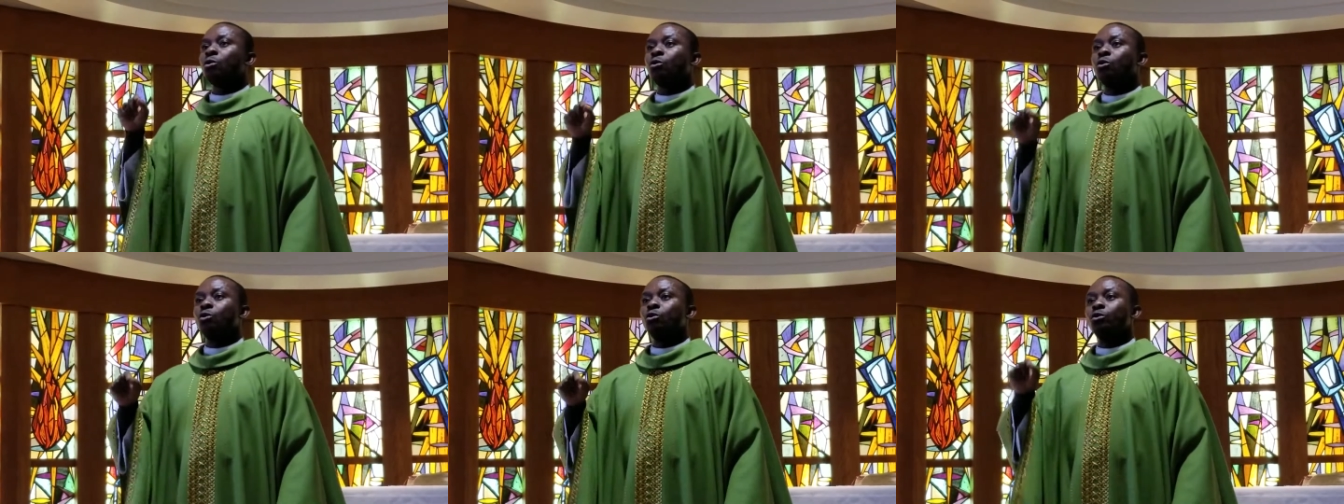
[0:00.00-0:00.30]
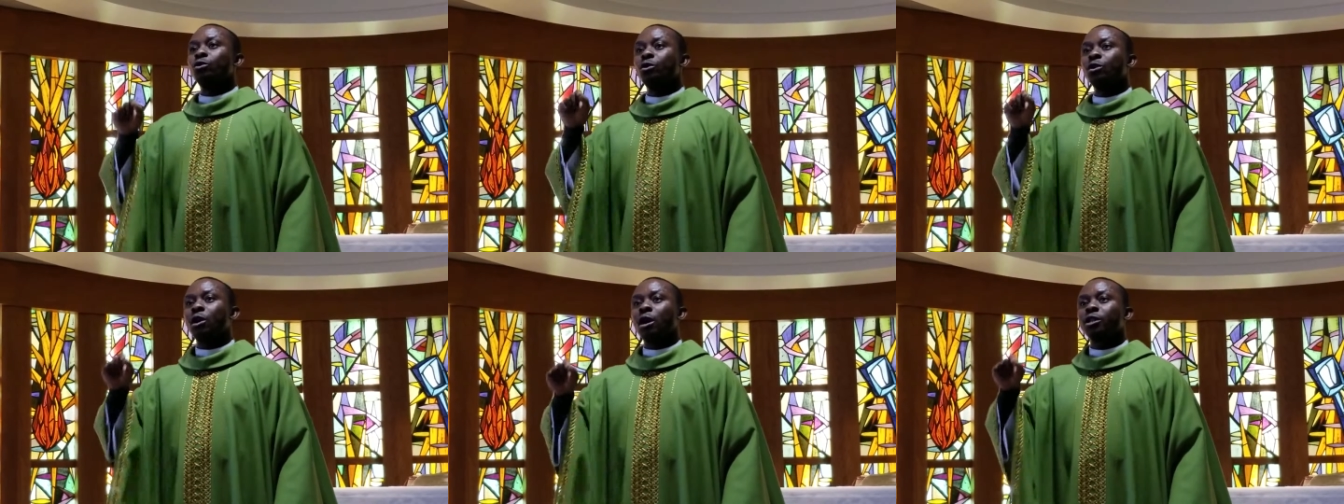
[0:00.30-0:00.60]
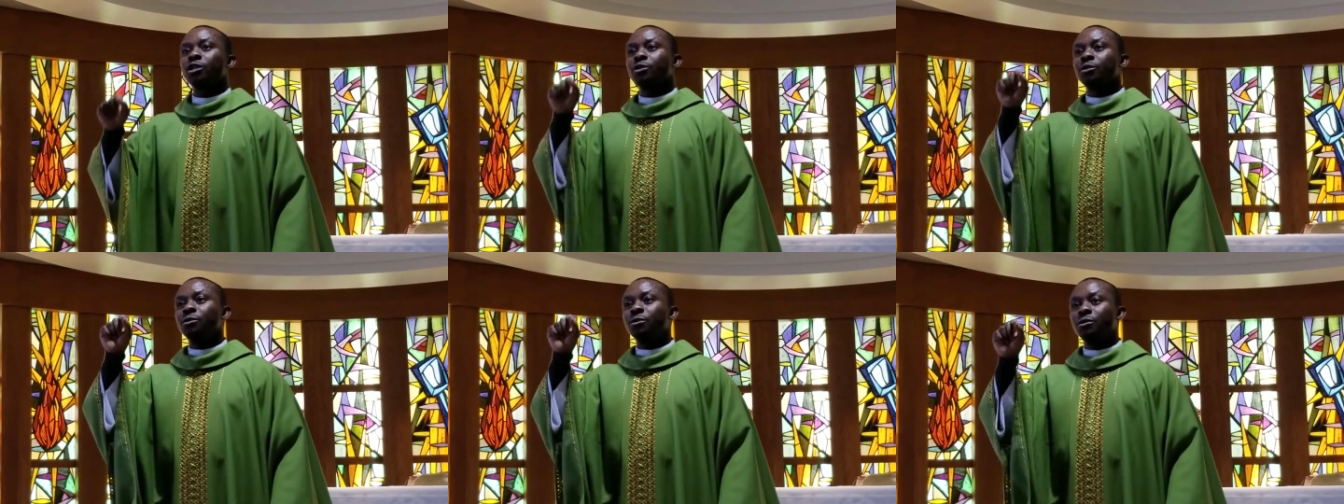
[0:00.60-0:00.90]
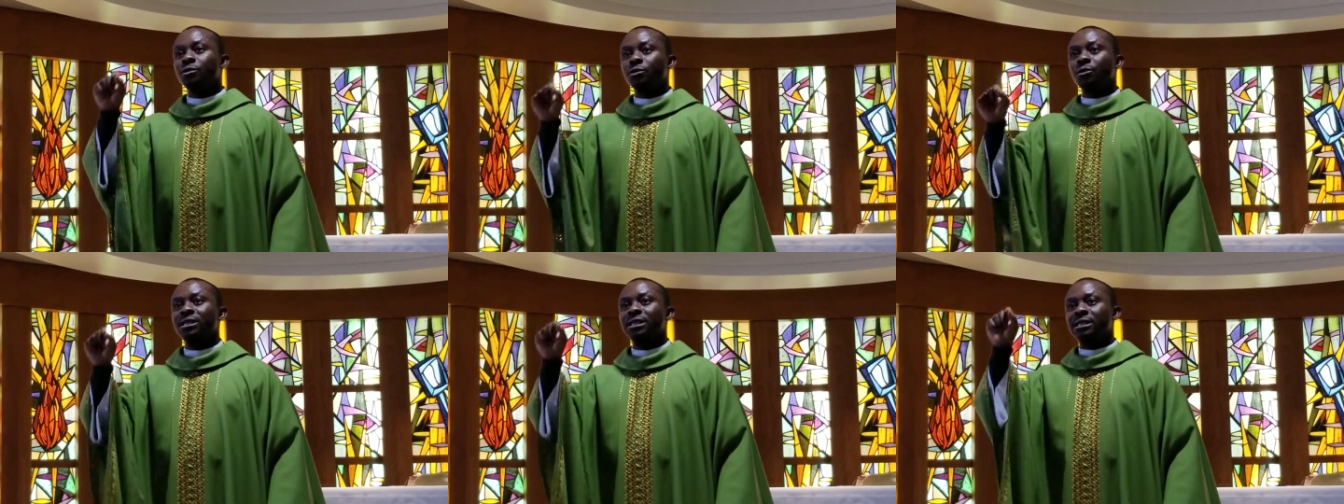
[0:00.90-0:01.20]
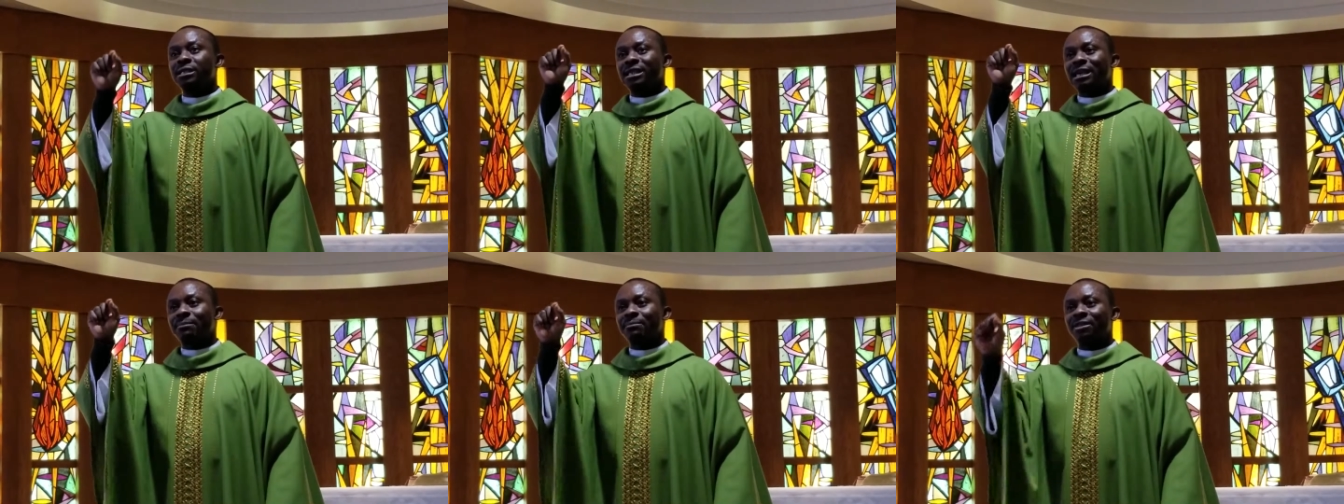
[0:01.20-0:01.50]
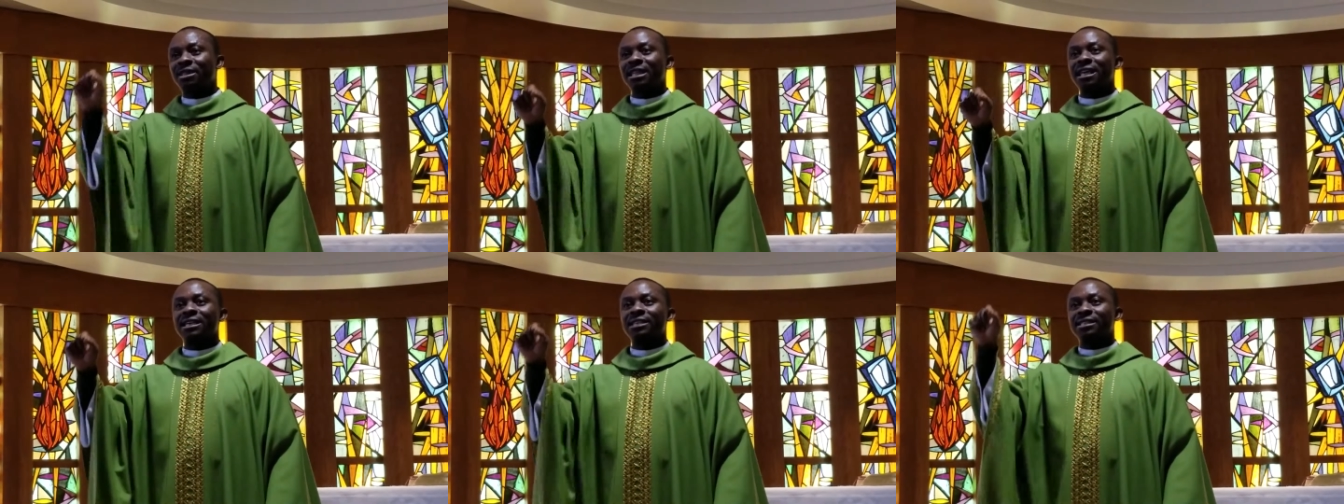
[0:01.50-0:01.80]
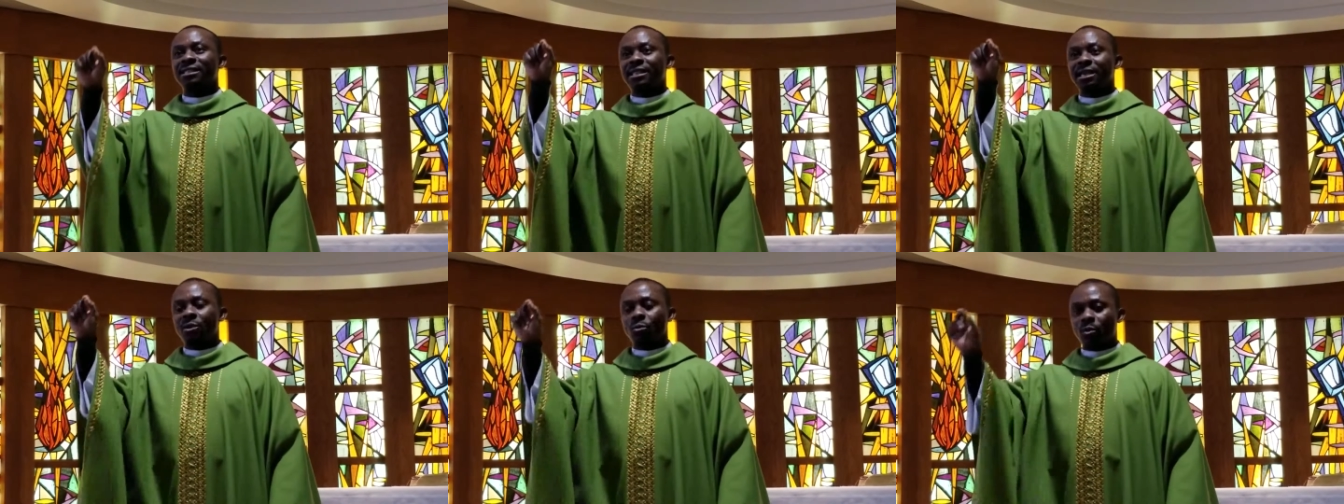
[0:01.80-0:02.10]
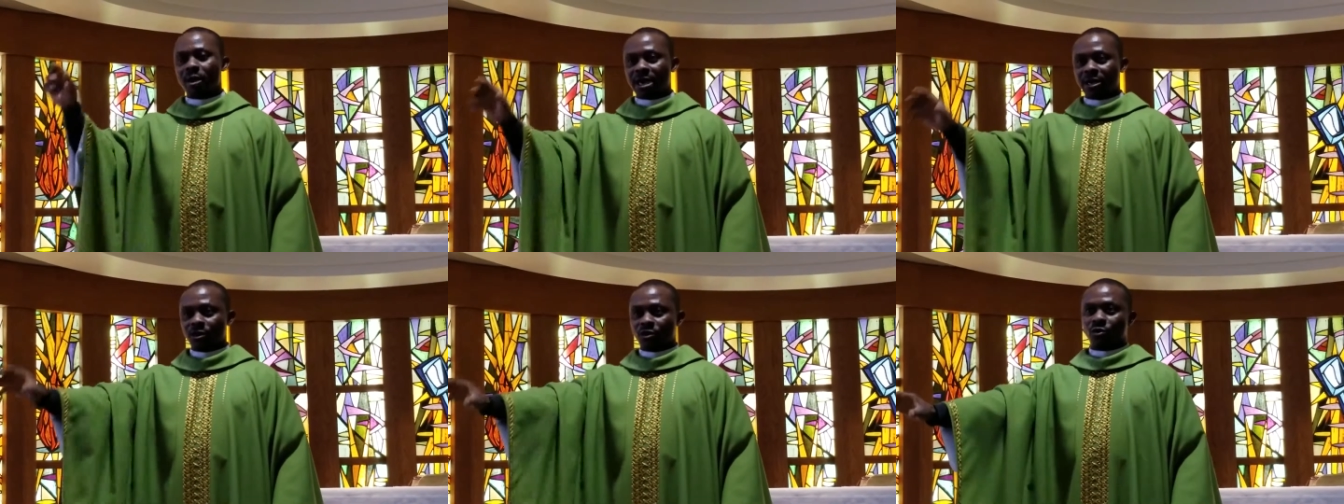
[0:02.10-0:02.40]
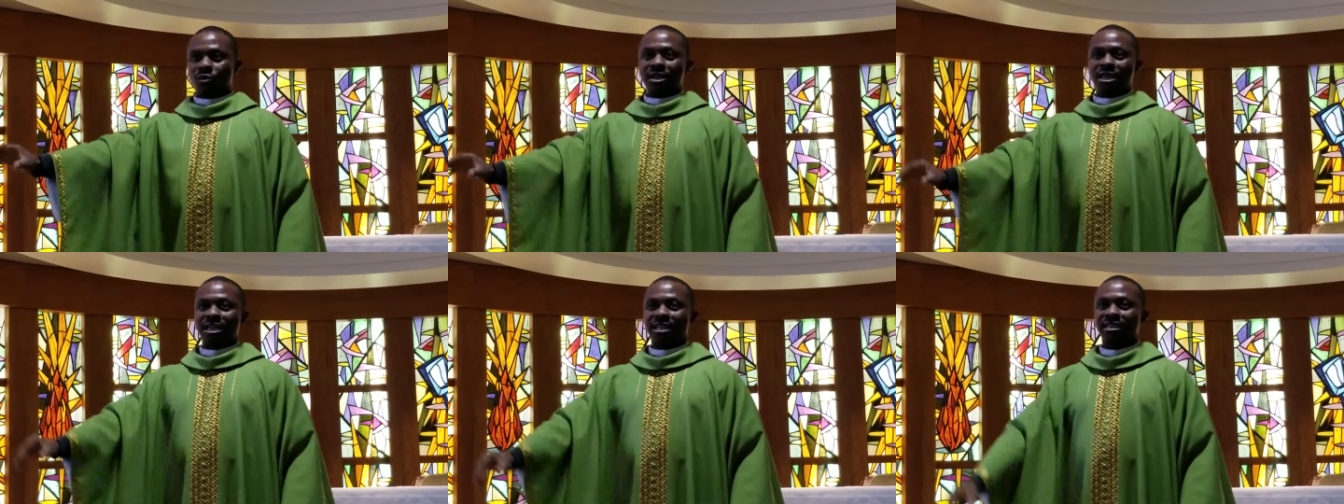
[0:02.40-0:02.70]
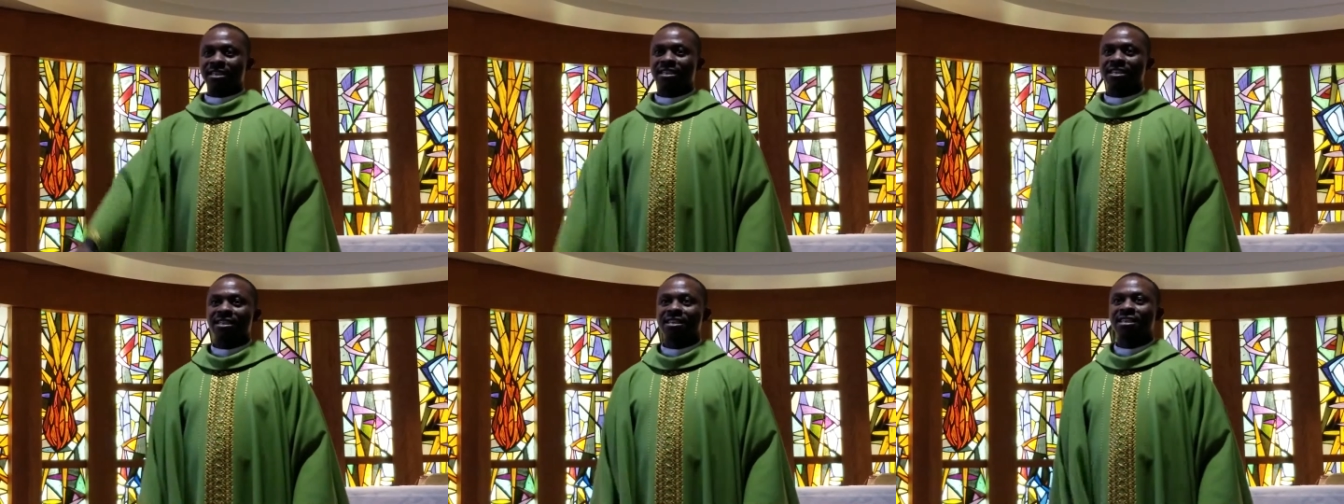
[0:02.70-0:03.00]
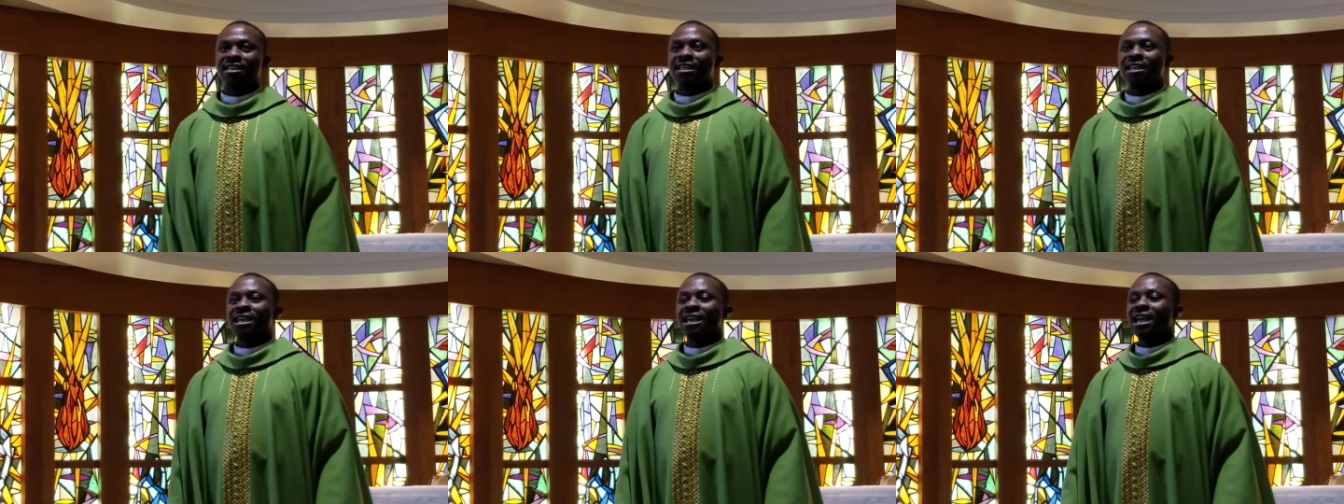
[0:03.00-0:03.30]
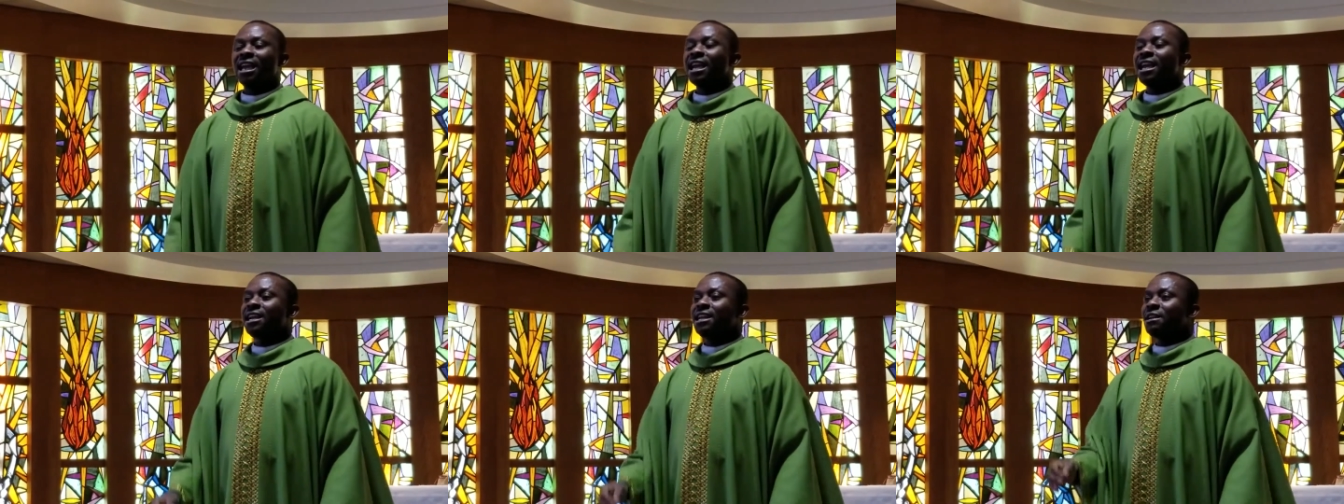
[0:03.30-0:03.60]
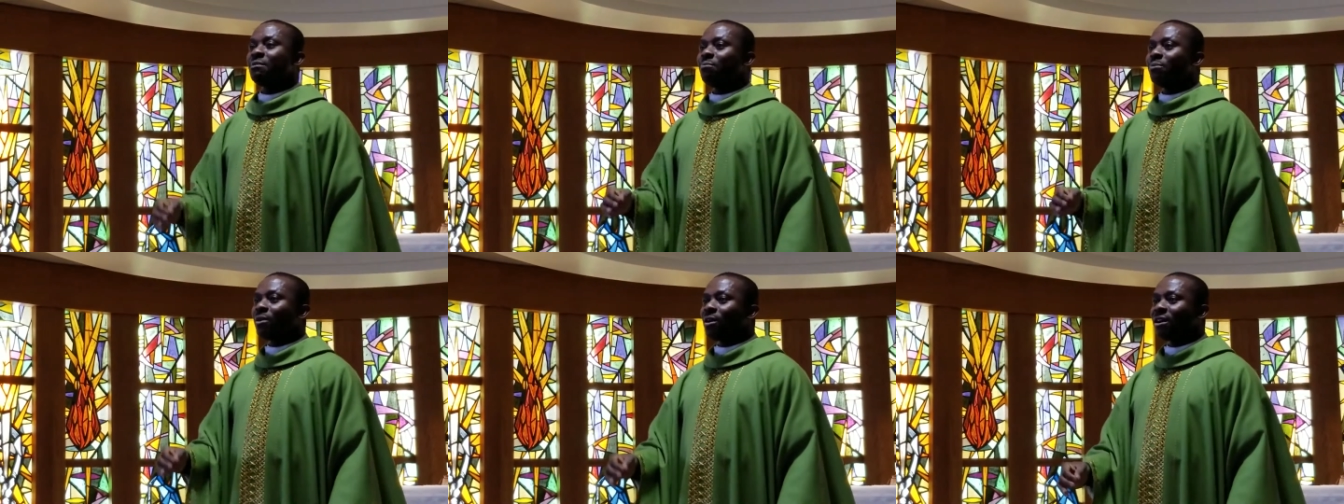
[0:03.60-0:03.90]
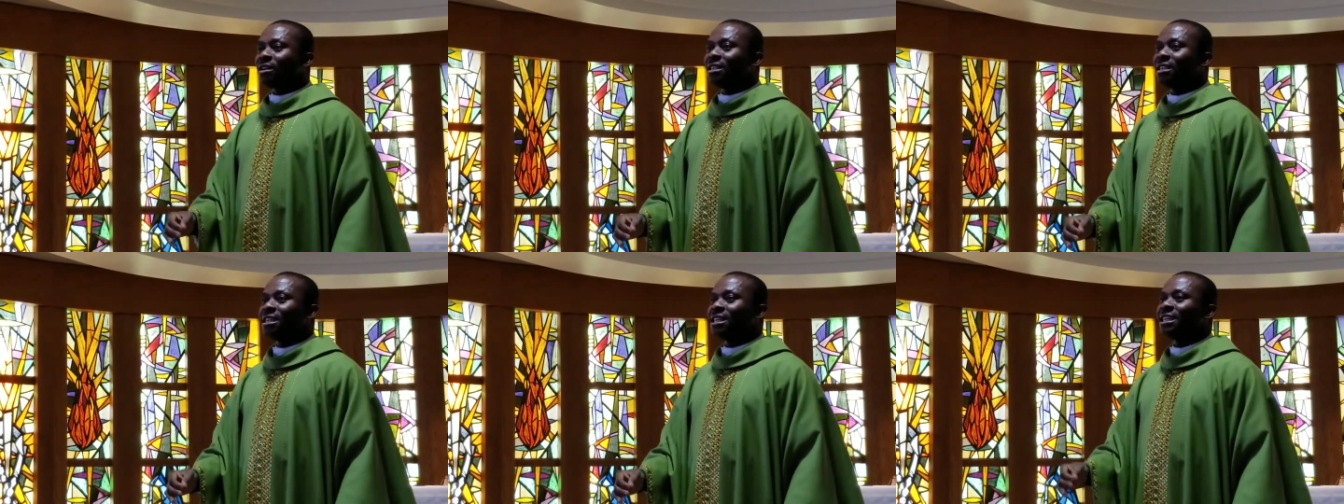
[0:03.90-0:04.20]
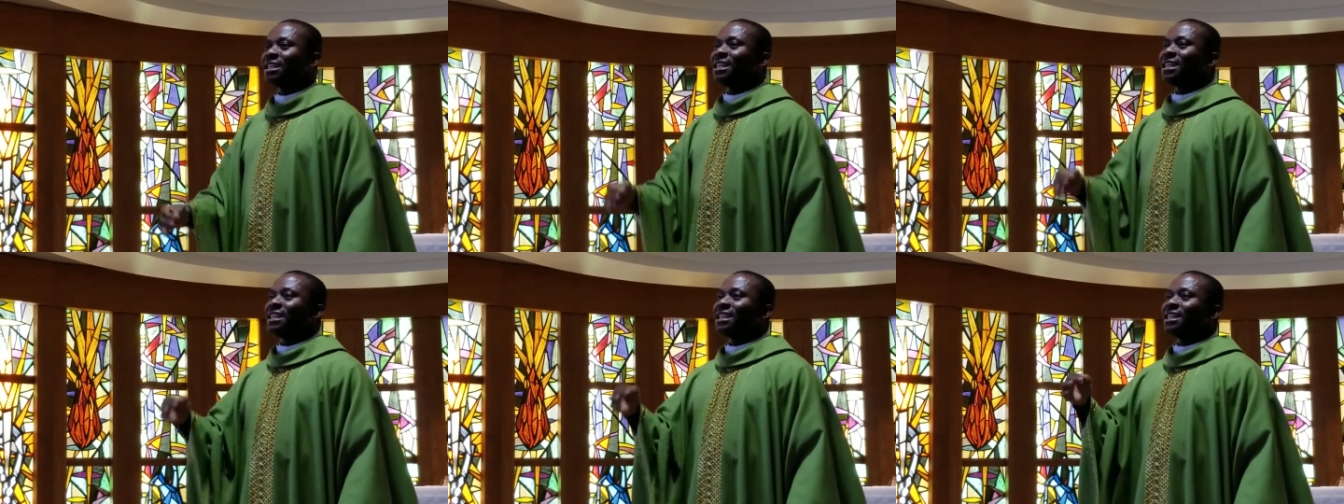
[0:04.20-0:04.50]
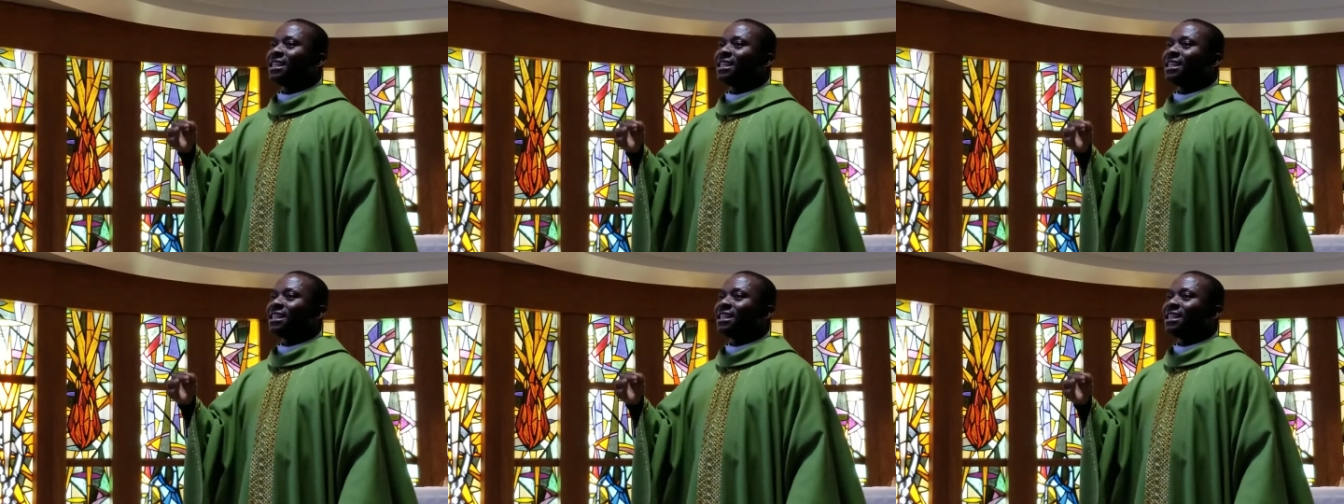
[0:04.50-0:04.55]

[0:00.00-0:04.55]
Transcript: could not do the same things they were doing. Anybody